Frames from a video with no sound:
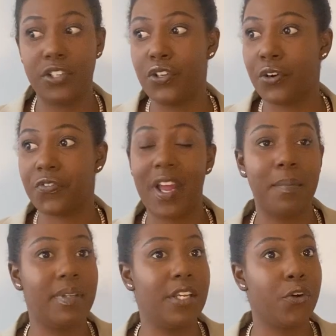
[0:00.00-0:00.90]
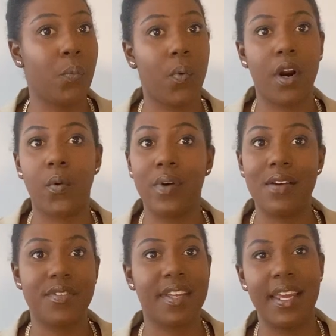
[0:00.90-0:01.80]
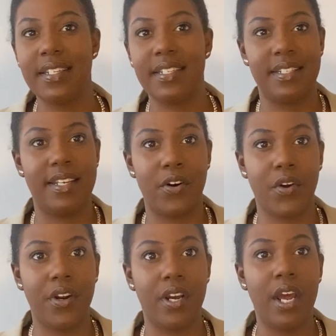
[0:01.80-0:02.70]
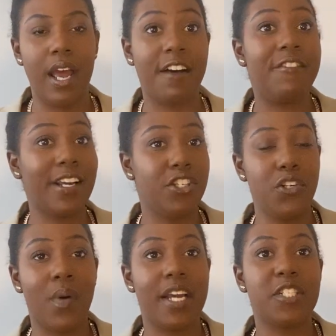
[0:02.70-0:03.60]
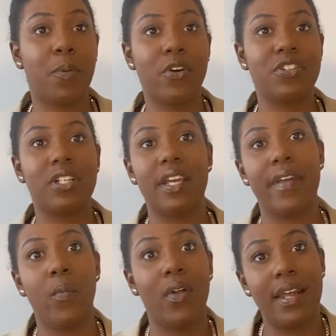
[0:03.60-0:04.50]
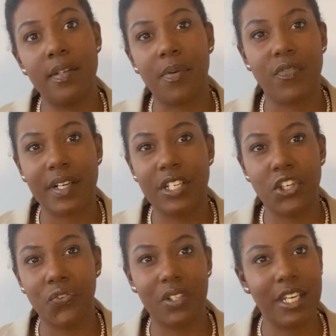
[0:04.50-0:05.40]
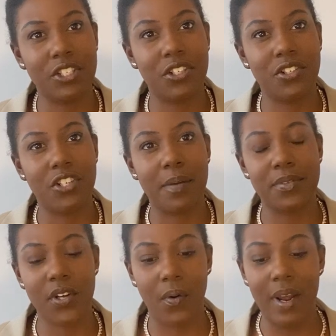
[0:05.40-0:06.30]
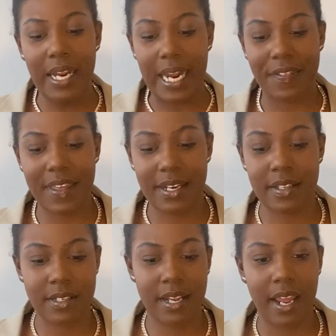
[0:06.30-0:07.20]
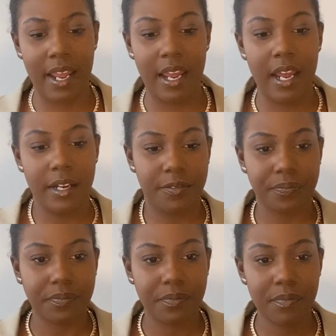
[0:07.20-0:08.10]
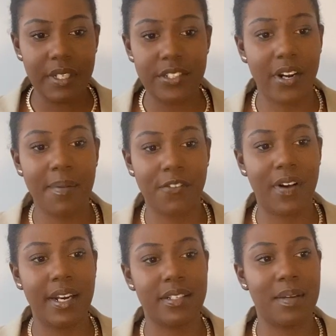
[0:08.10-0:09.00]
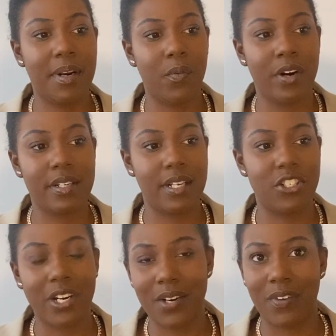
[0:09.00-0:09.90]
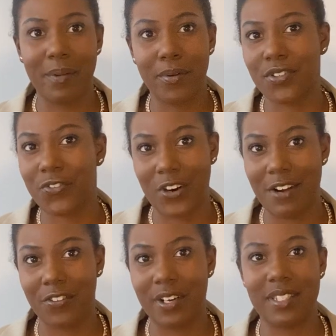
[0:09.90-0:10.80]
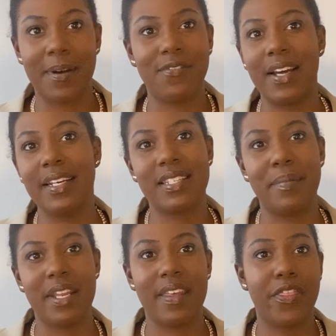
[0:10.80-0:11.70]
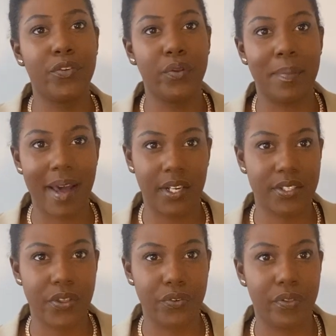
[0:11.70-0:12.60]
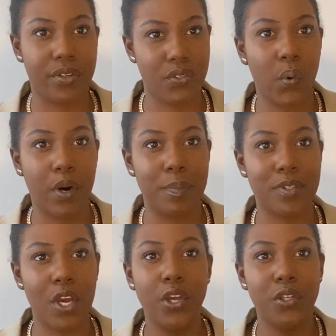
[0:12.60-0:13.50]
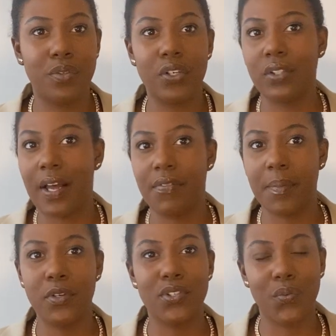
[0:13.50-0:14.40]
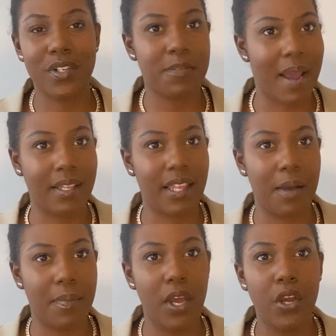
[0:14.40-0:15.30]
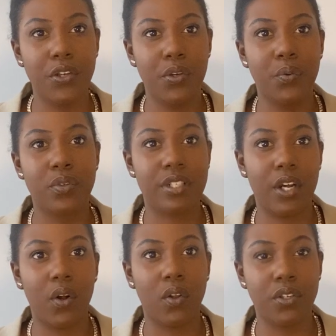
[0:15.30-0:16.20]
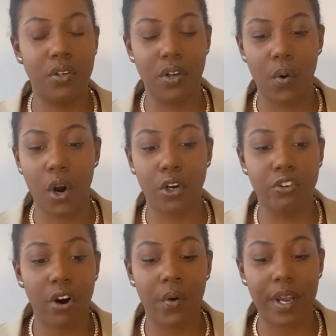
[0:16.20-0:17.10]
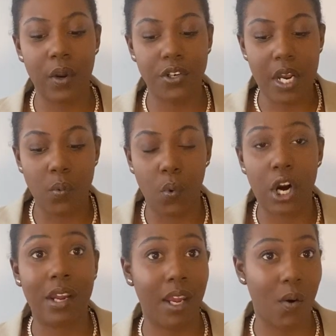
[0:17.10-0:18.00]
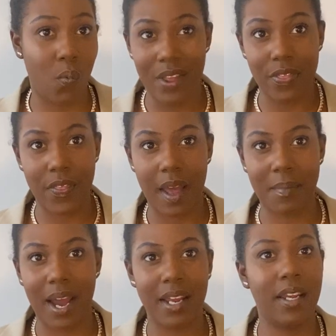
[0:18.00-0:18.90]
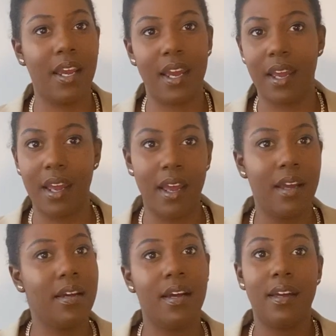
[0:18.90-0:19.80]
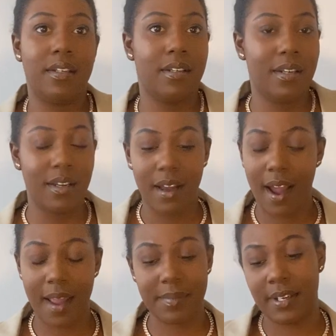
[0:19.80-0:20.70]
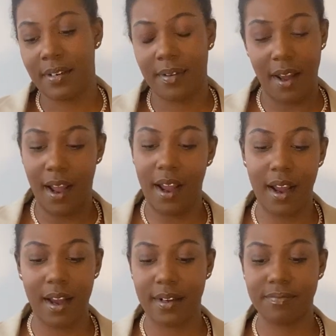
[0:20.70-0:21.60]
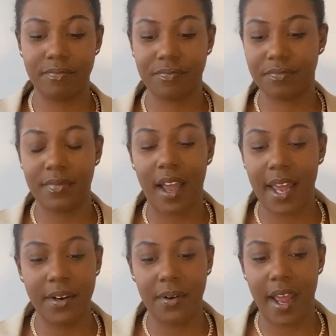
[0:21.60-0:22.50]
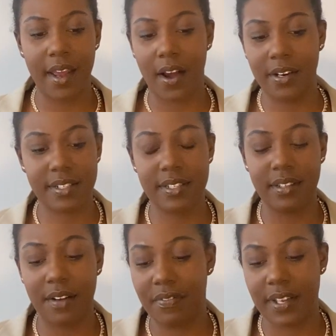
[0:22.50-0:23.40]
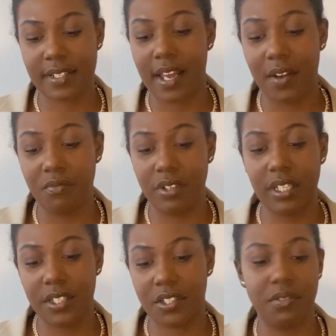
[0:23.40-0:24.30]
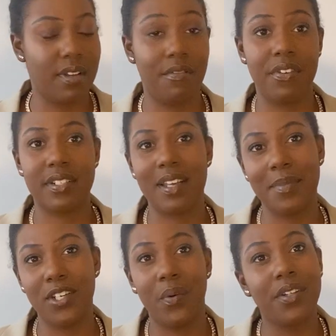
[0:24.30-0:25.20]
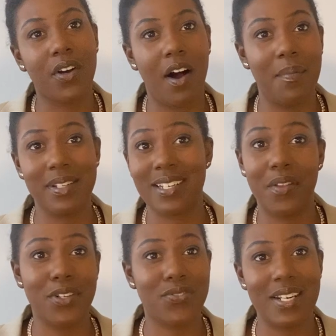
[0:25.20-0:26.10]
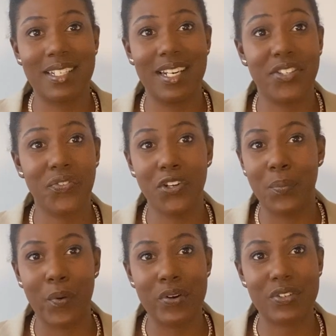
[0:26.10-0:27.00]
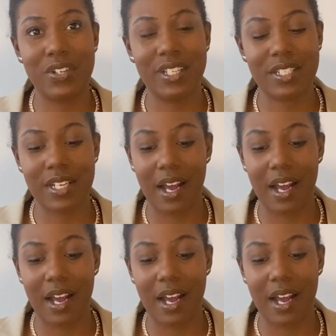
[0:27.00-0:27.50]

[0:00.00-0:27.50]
to your family, your work, whatever the case is, that are going to affect you guys personally, that will end up affecting your relationship. So at the end of the day, it's not about finding somebody where it's sunshine and rainbows forever. It's about finding somebody that through the battles and through the storms, you still love them, you still respect them, you still, you know, are growing and working with them. I honestly love this. I really do love this. Let me know in the comments how this resonates for you personally,